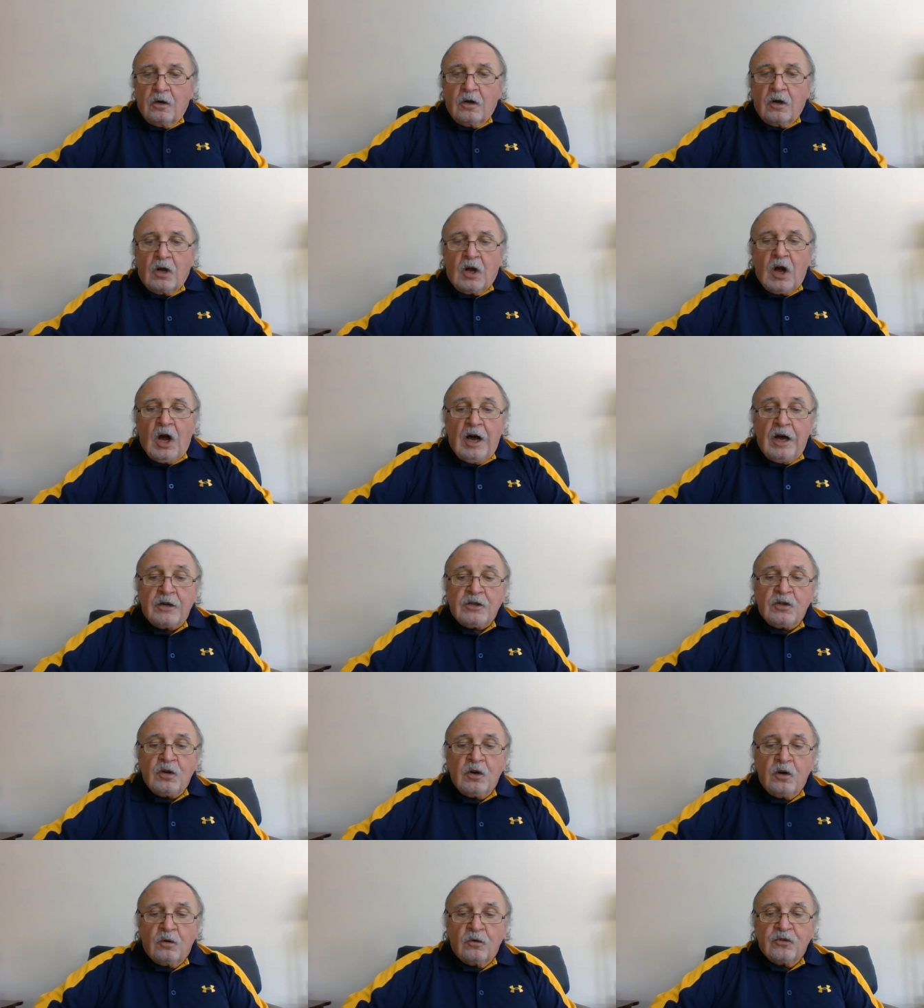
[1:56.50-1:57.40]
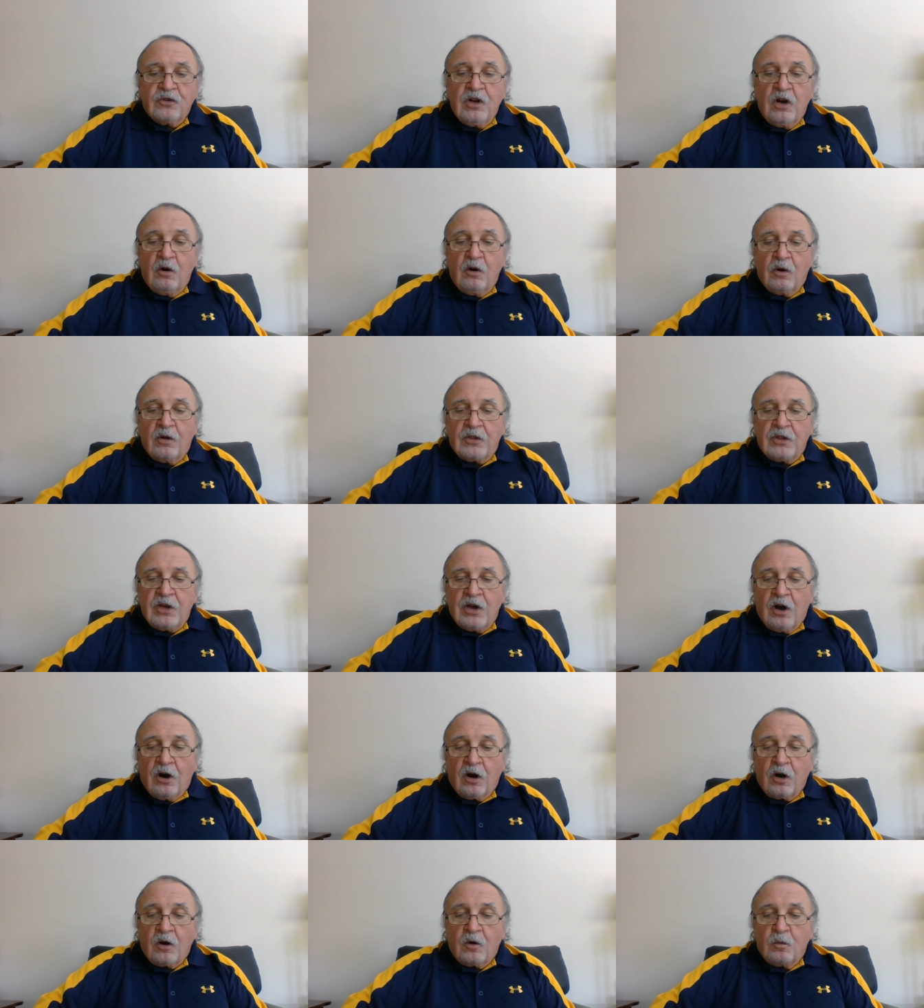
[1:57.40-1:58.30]
God told Noah the
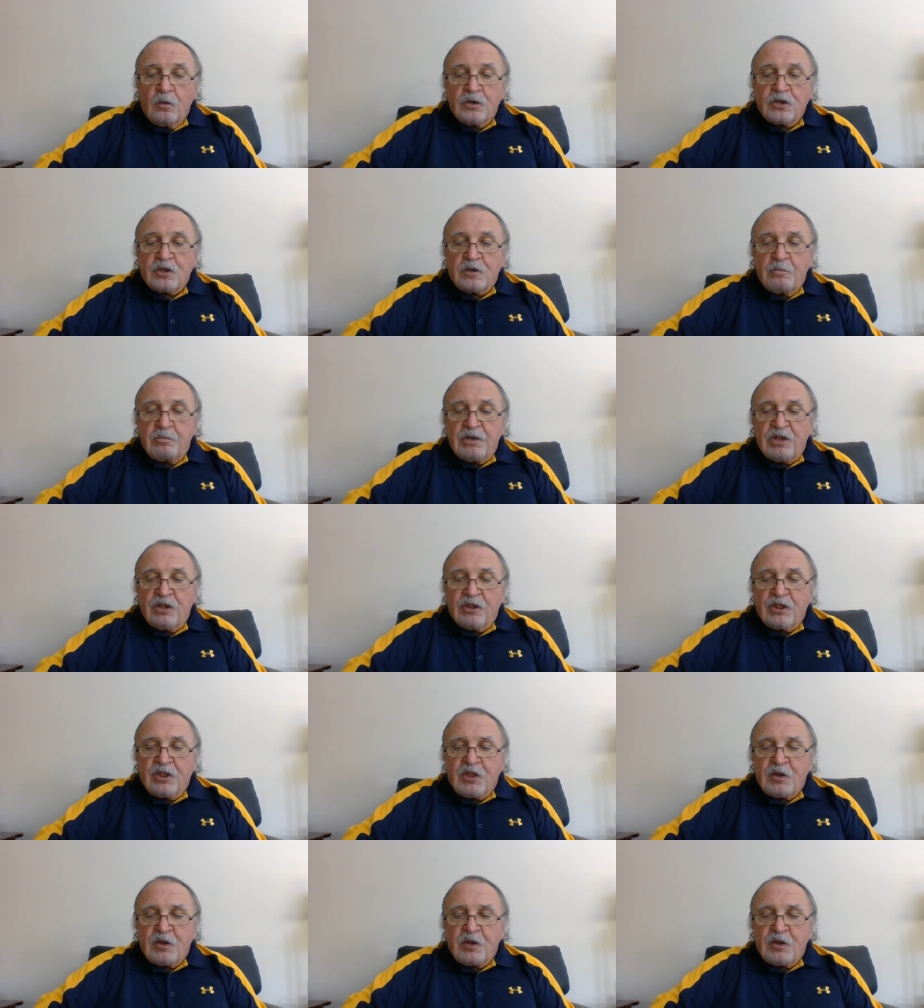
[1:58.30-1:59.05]
ark was to be